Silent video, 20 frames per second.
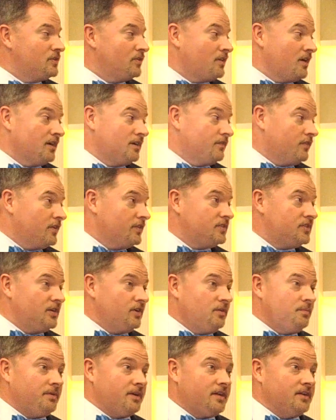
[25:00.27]
so
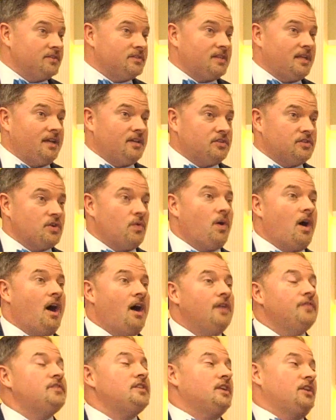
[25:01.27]
controversial because they so
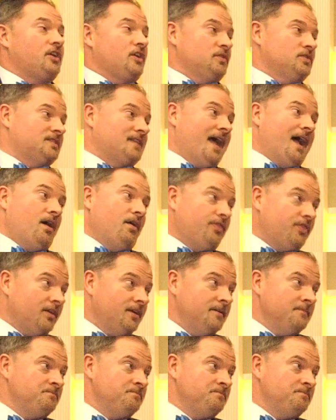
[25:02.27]
often go south,